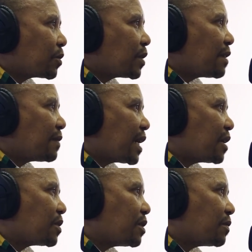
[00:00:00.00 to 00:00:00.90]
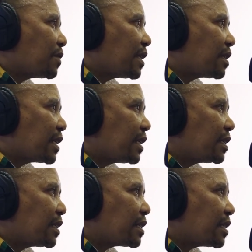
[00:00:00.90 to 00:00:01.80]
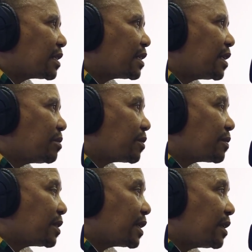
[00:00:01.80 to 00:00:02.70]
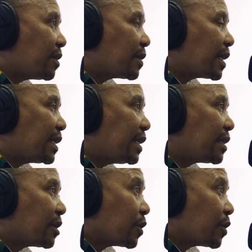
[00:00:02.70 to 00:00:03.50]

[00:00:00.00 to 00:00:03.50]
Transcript: So you have the houses of traditional leaders, nationally, provincially, locally.